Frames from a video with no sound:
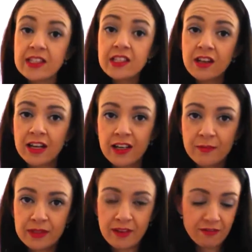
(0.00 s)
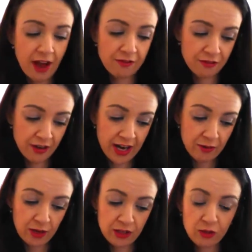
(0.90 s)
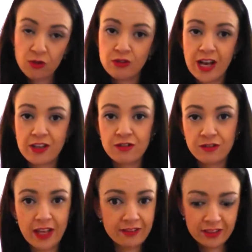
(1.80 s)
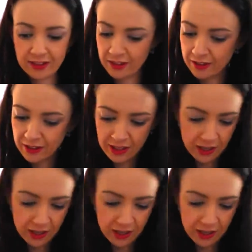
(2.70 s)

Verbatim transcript: these are 99% fat free with all natural flavors. So